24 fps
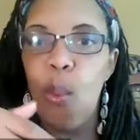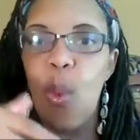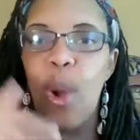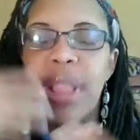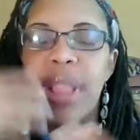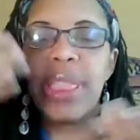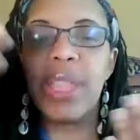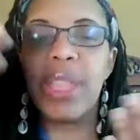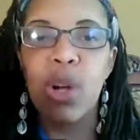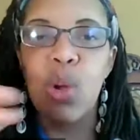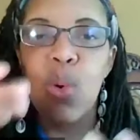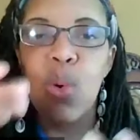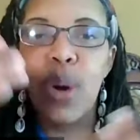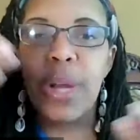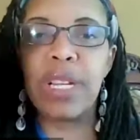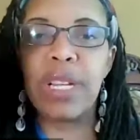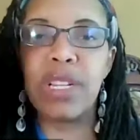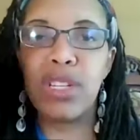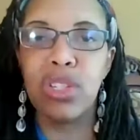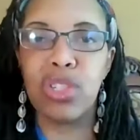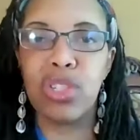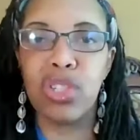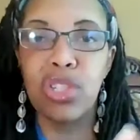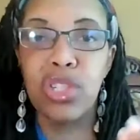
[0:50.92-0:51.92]
what they're
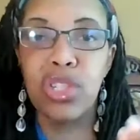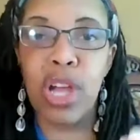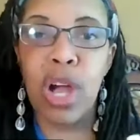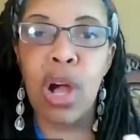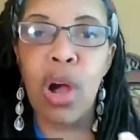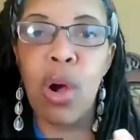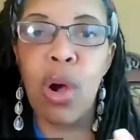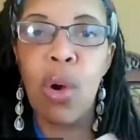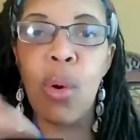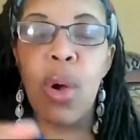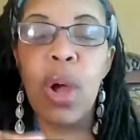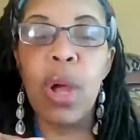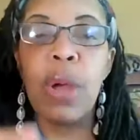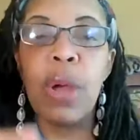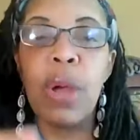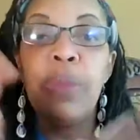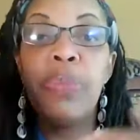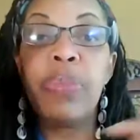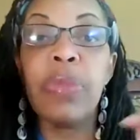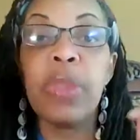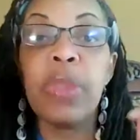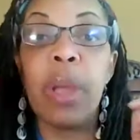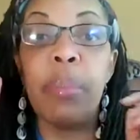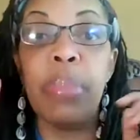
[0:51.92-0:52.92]
going to show.
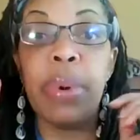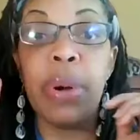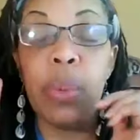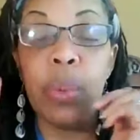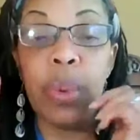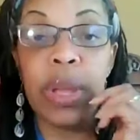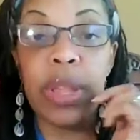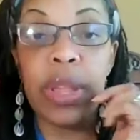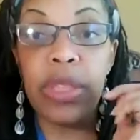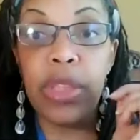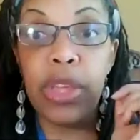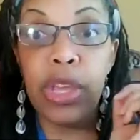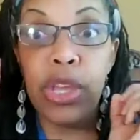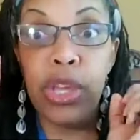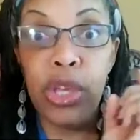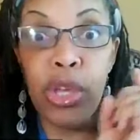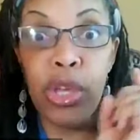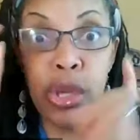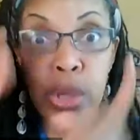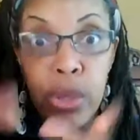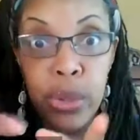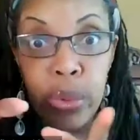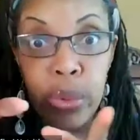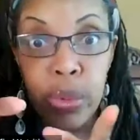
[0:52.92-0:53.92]
But with
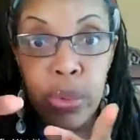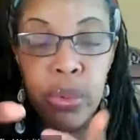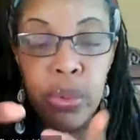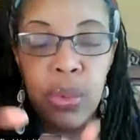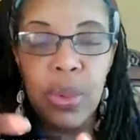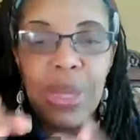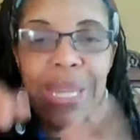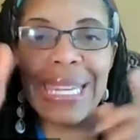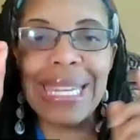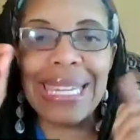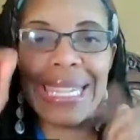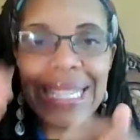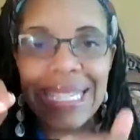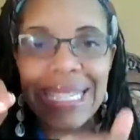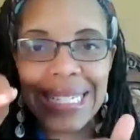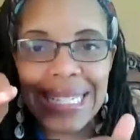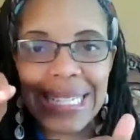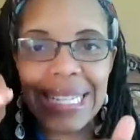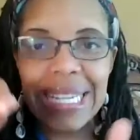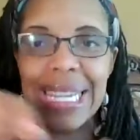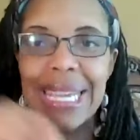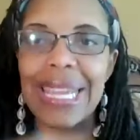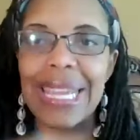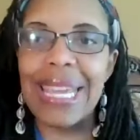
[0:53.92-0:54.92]
you
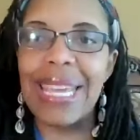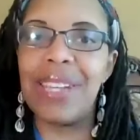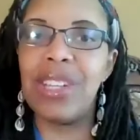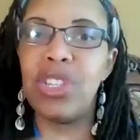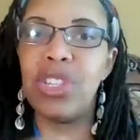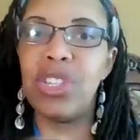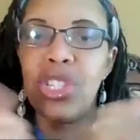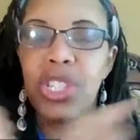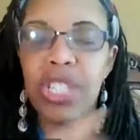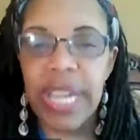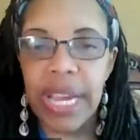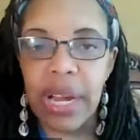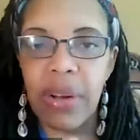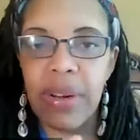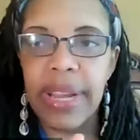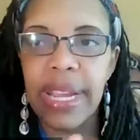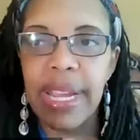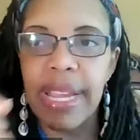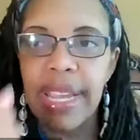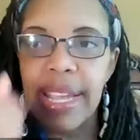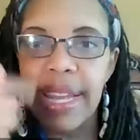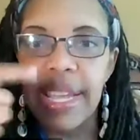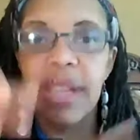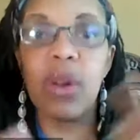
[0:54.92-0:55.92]
listening and
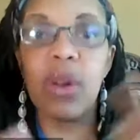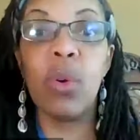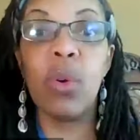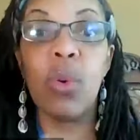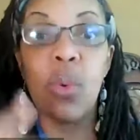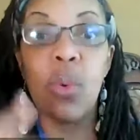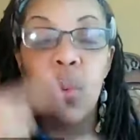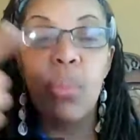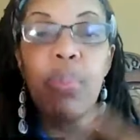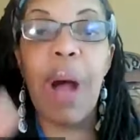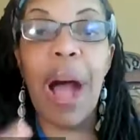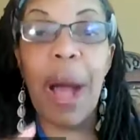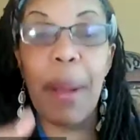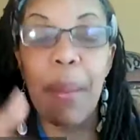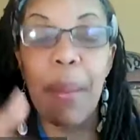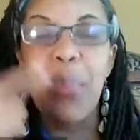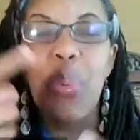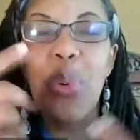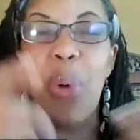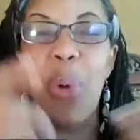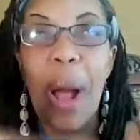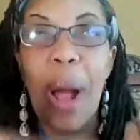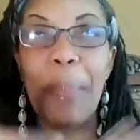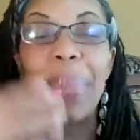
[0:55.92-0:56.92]
sharing, it'll
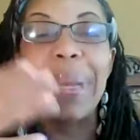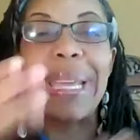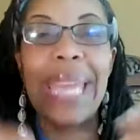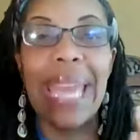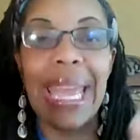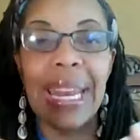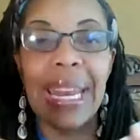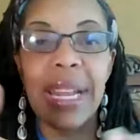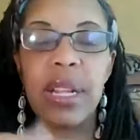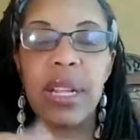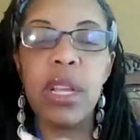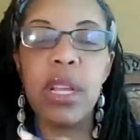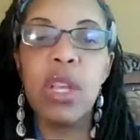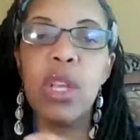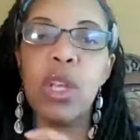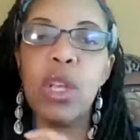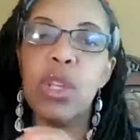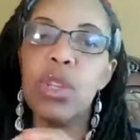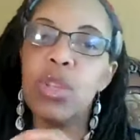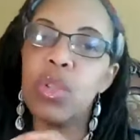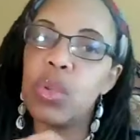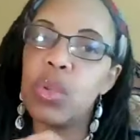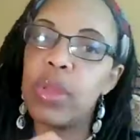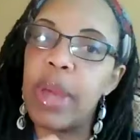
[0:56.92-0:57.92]
propagate it
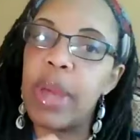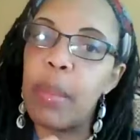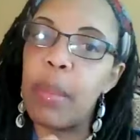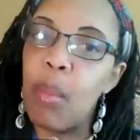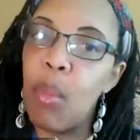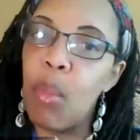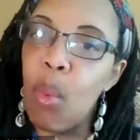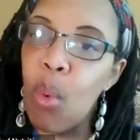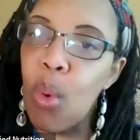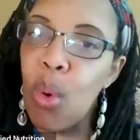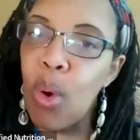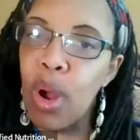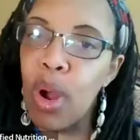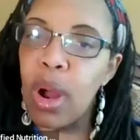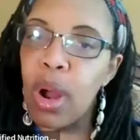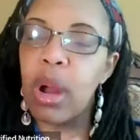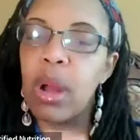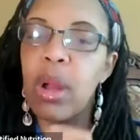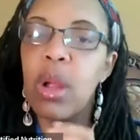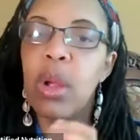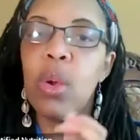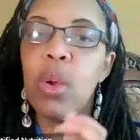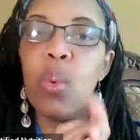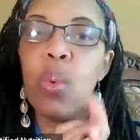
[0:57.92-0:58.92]
so that
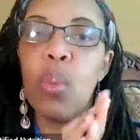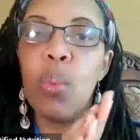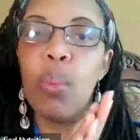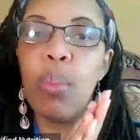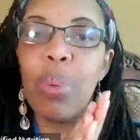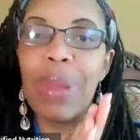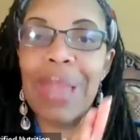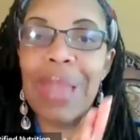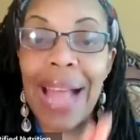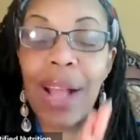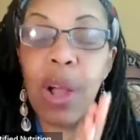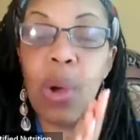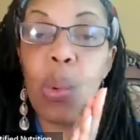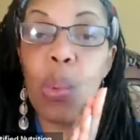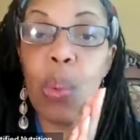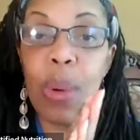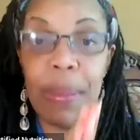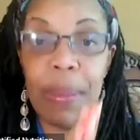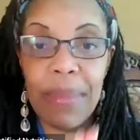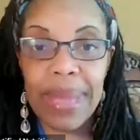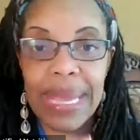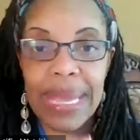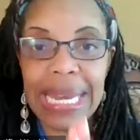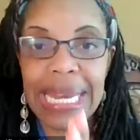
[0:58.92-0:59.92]
more Black
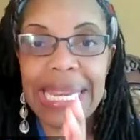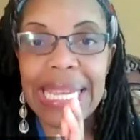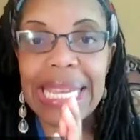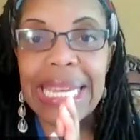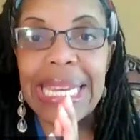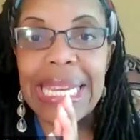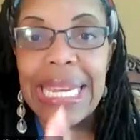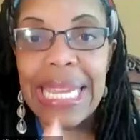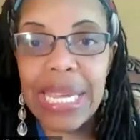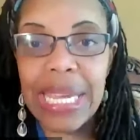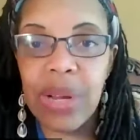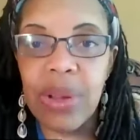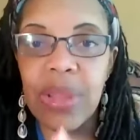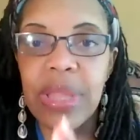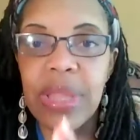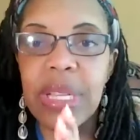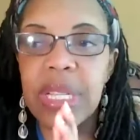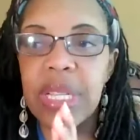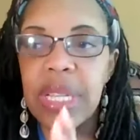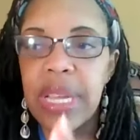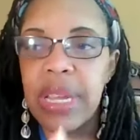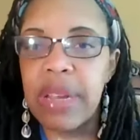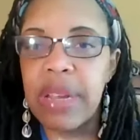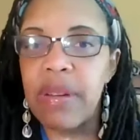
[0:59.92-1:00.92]
women can hear
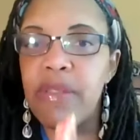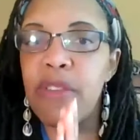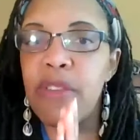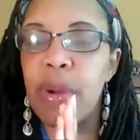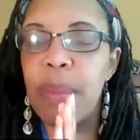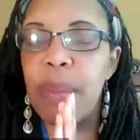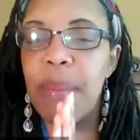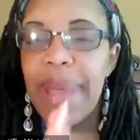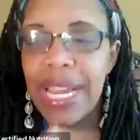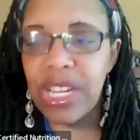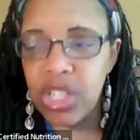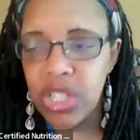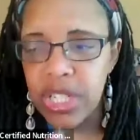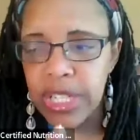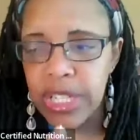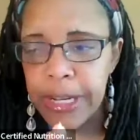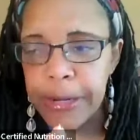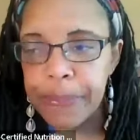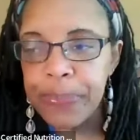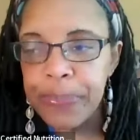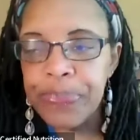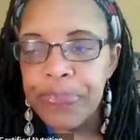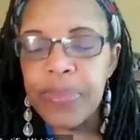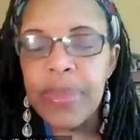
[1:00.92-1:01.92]
this
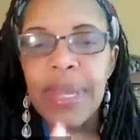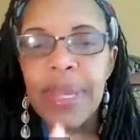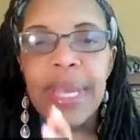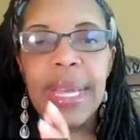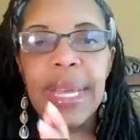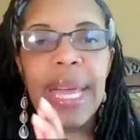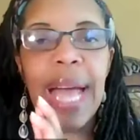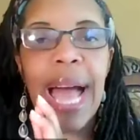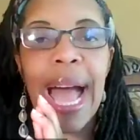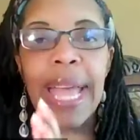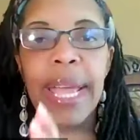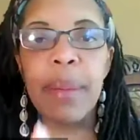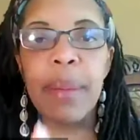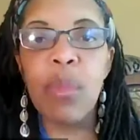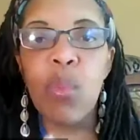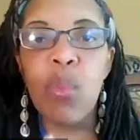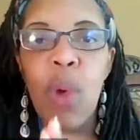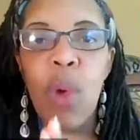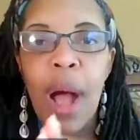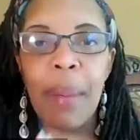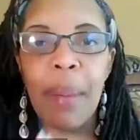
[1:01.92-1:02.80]
information. I am